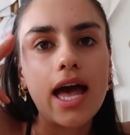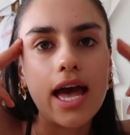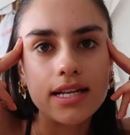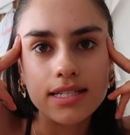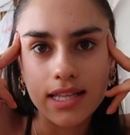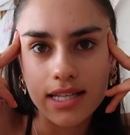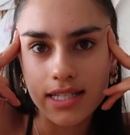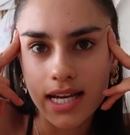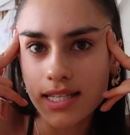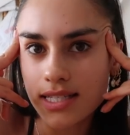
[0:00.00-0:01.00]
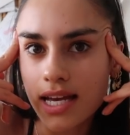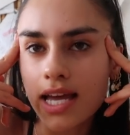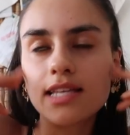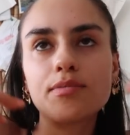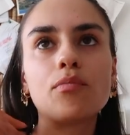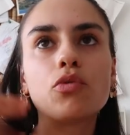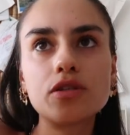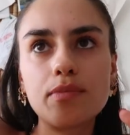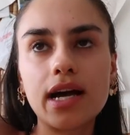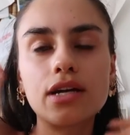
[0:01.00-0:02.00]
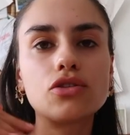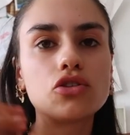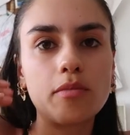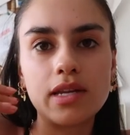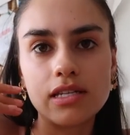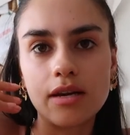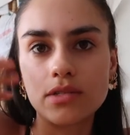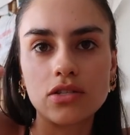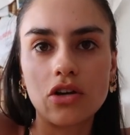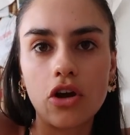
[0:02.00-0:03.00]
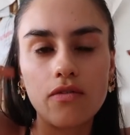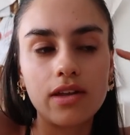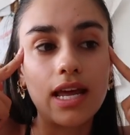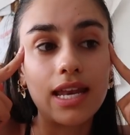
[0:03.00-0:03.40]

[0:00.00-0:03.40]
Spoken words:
And the test day has been pushed back so many times because of COVID.